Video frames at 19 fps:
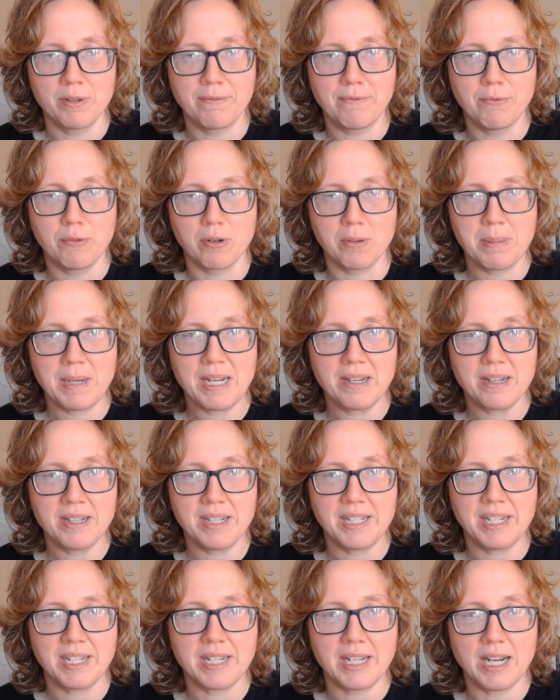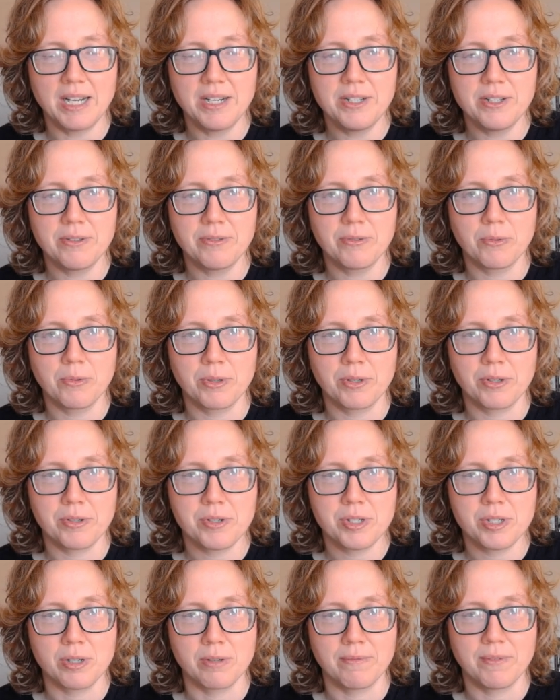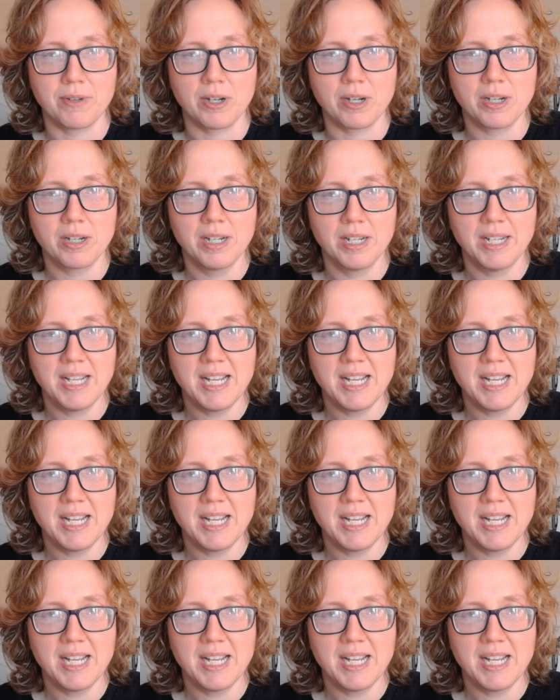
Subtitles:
4 pair in an unknown order so far.